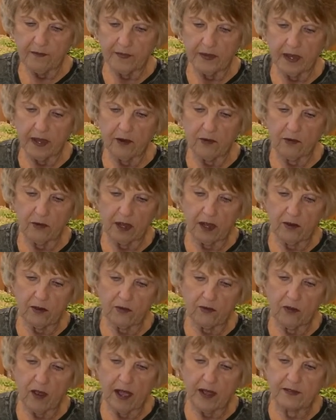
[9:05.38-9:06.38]
It'll it'll
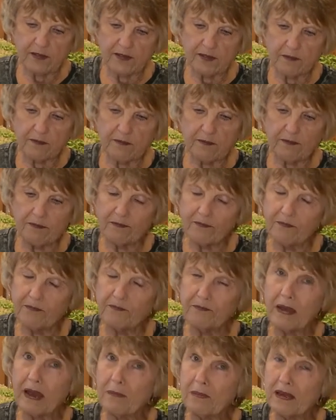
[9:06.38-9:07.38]
dry. It's
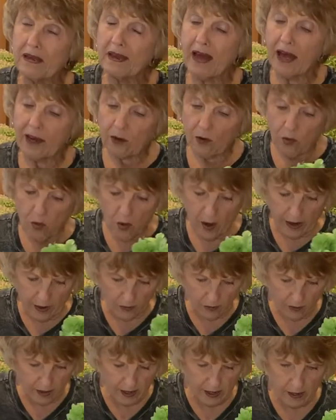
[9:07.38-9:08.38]
maybe not quite
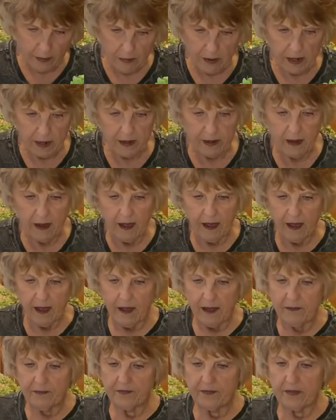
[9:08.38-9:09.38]
ready, but
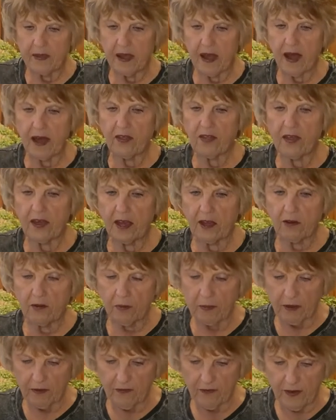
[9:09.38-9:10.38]
I think it'll
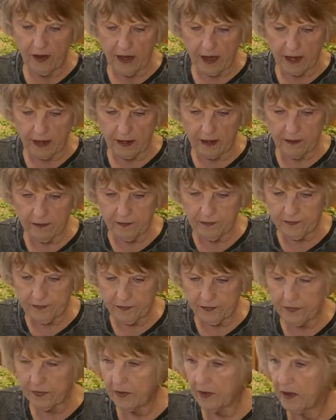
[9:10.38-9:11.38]
be fine.
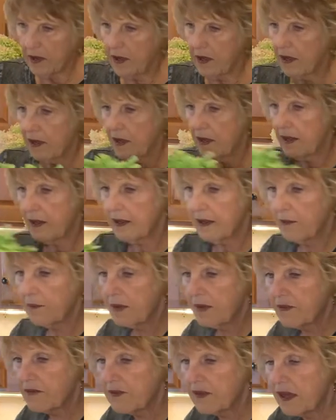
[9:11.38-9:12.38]
Let
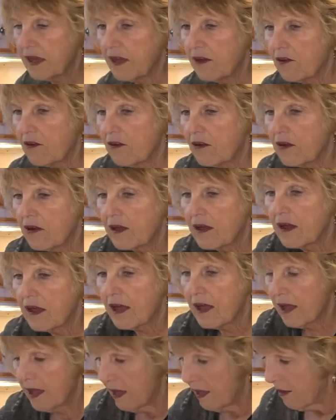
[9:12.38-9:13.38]
me see here.
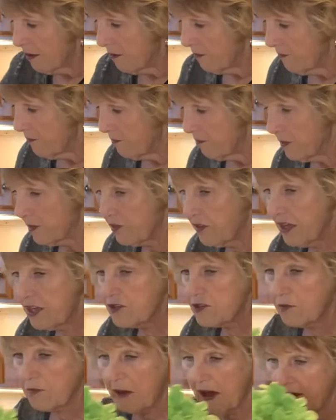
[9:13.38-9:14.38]
But
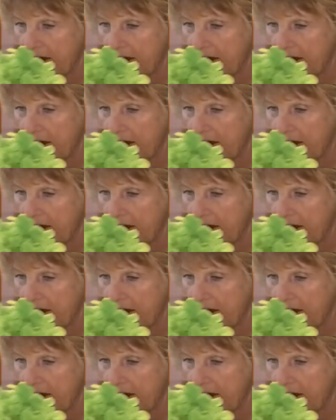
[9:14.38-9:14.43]
these are my